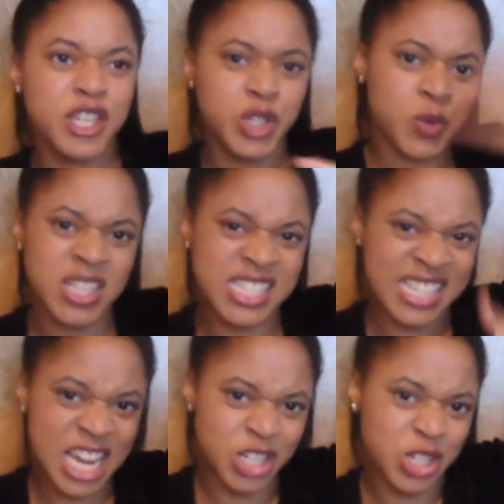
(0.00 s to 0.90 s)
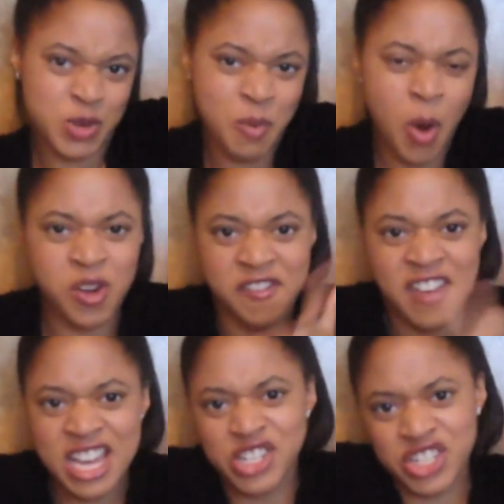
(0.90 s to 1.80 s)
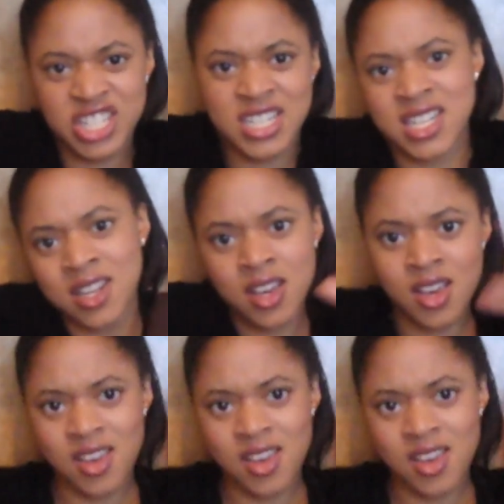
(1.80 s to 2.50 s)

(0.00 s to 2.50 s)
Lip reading: Visualization, motivation.